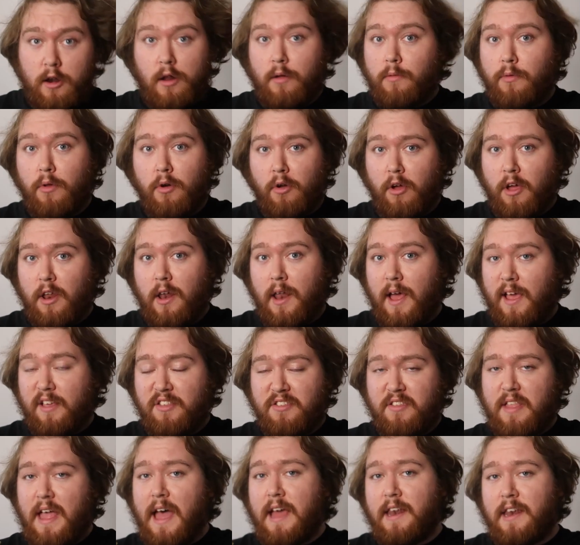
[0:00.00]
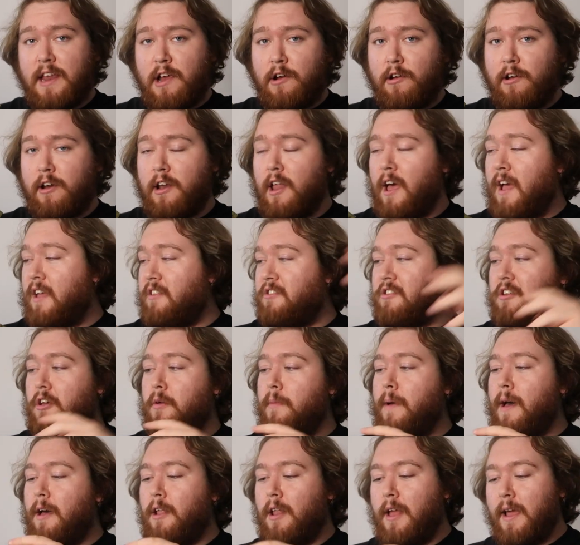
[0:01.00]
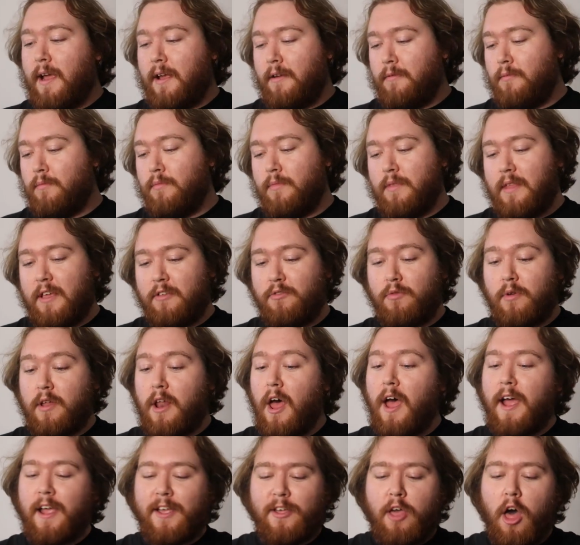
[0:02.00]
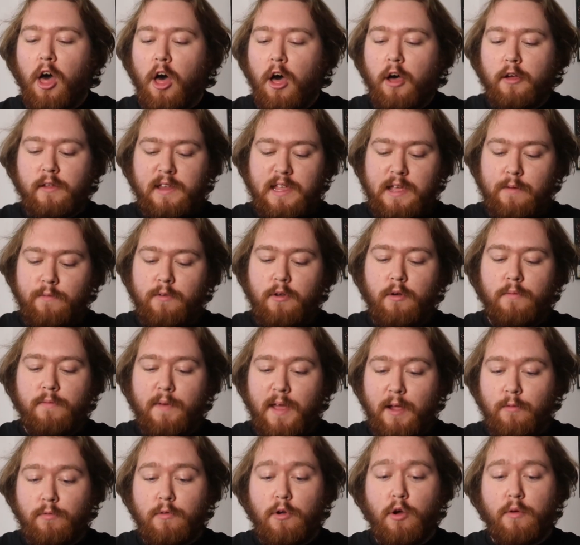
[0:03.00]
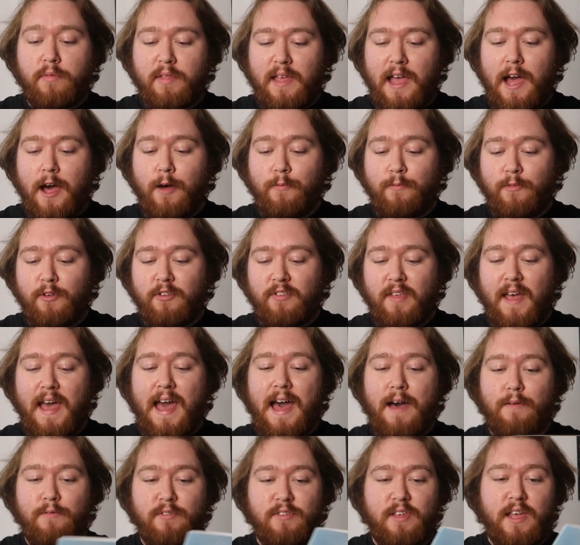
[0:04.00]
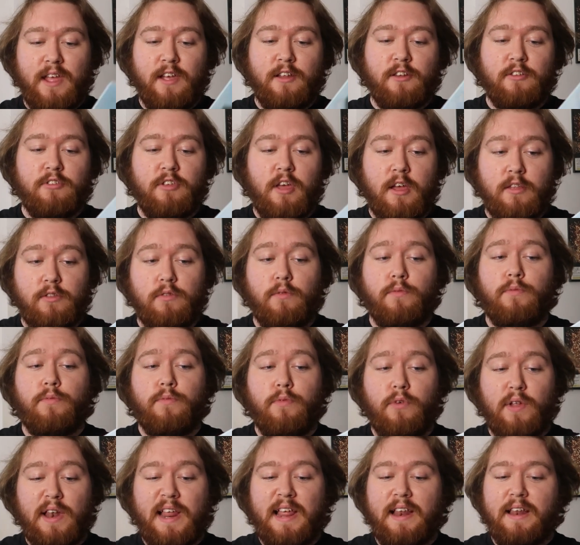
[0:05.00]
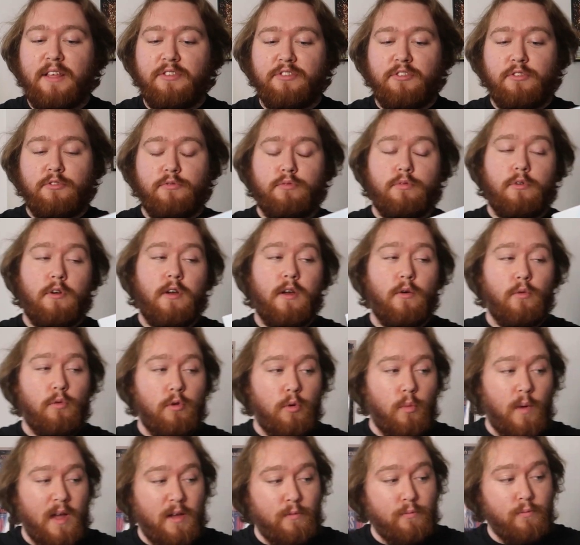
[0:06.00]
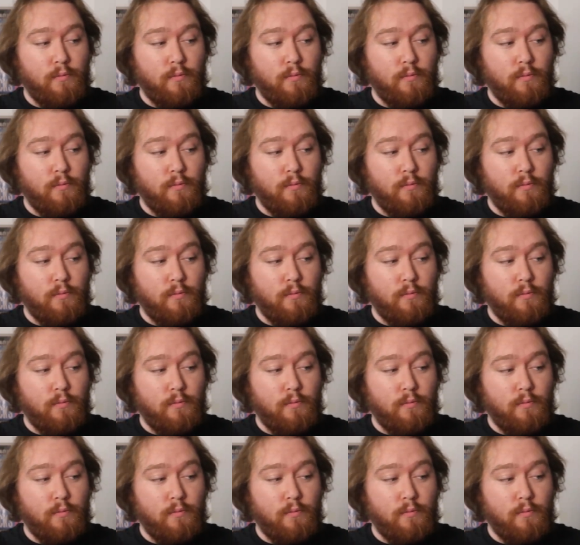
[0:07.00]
And I'm not gonna like stand here and lie to you about like this one. I can't give you a favorite off the album because I haven't taken the time to fully listen to it all the way